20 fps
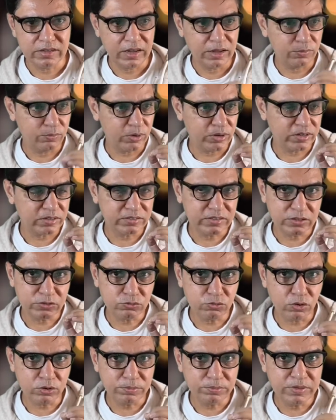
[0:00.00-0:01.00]
And what does that
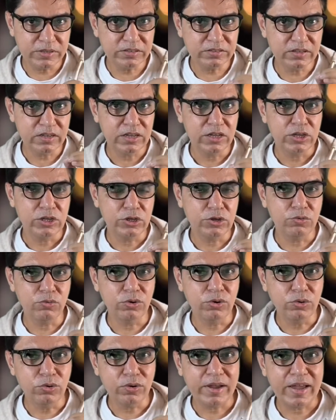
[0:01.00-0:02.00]
SWOT means? You will
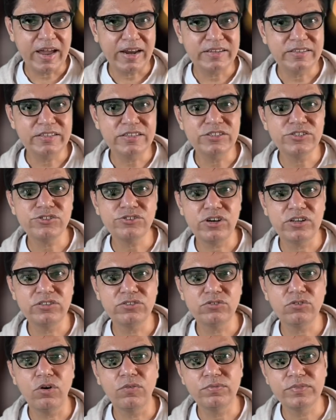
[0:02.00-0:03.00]
look at the strengths
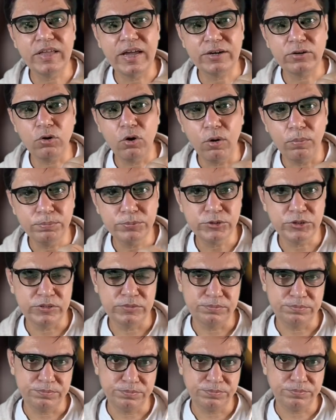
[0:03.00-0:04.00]
of that option.
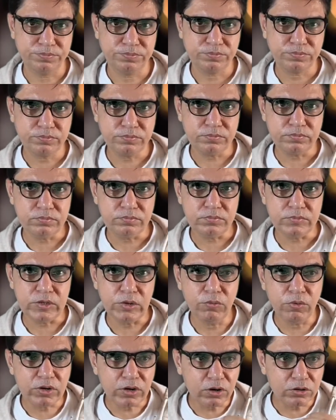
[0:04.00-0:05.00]

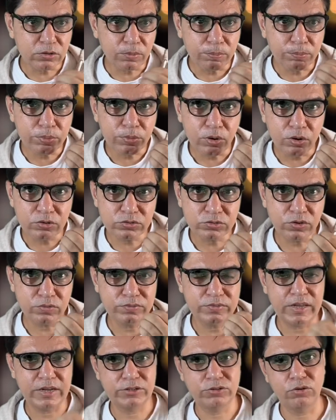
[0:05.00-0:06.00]
What are the pros of
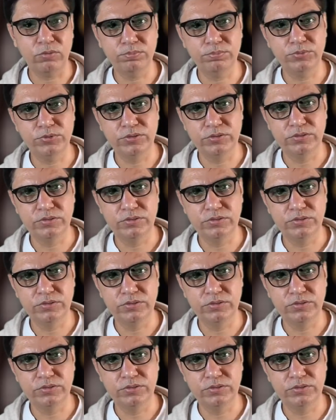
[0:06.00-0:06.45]
that option?